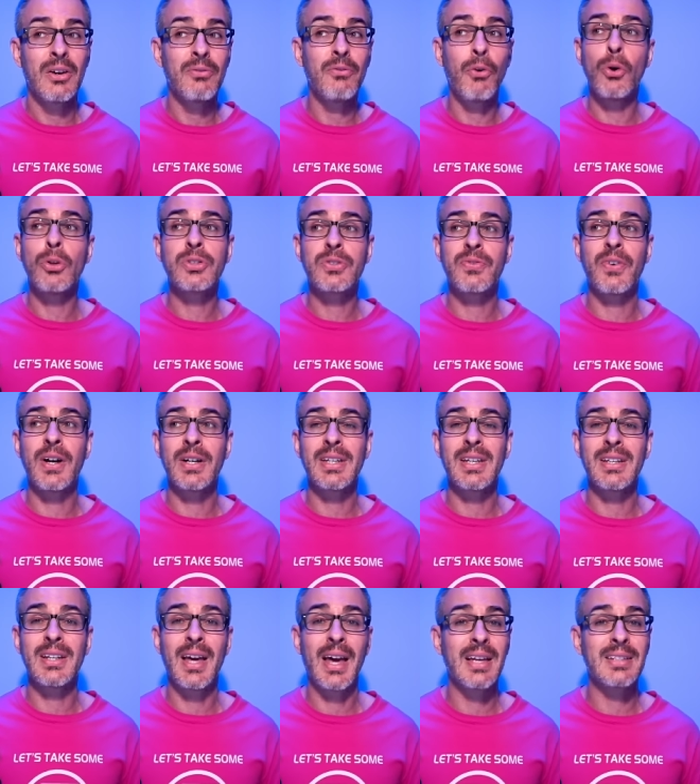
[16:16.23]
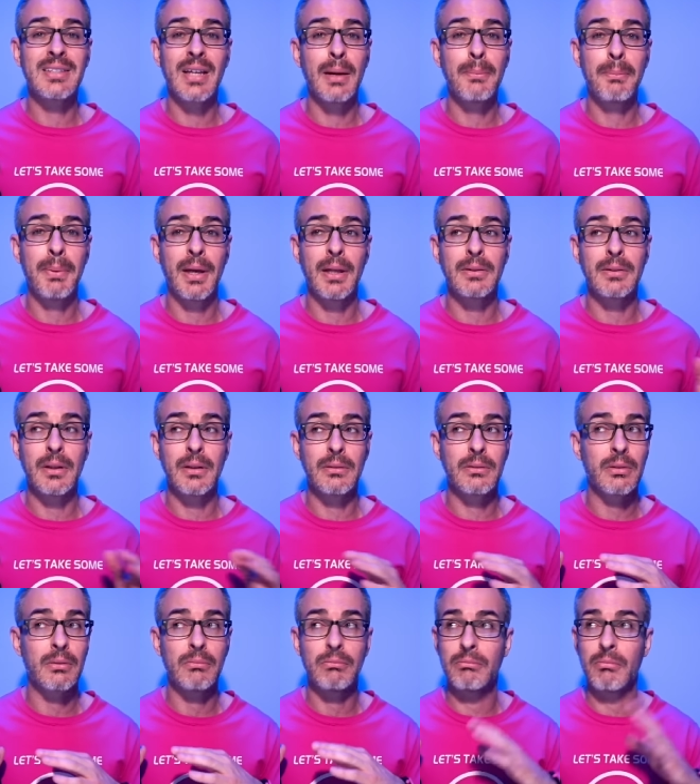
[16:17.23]
Volkswagen has abandoned
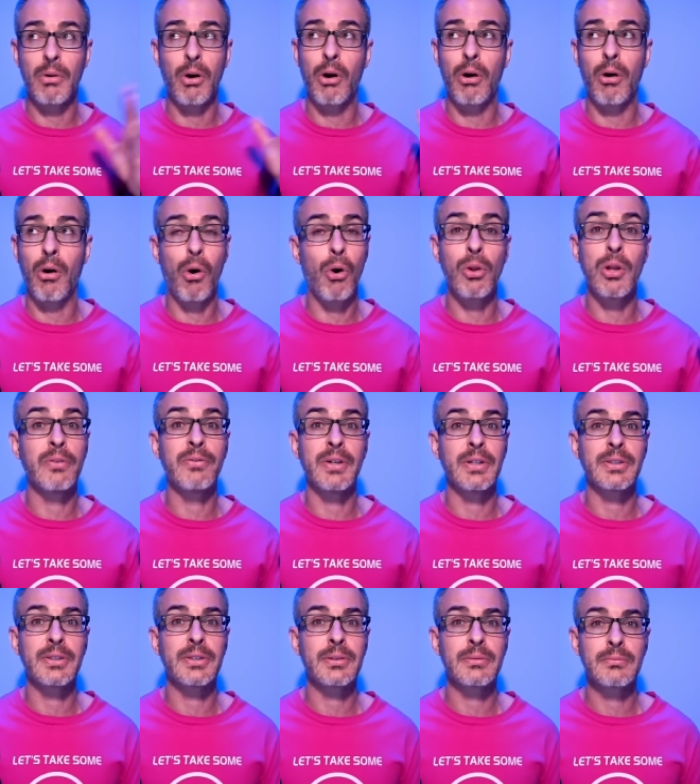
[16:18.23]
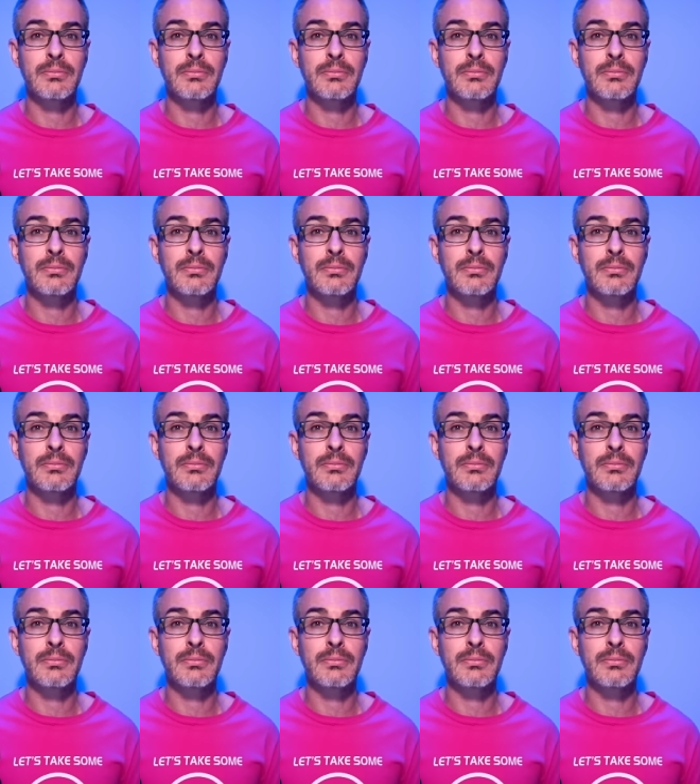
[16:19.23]
all of us.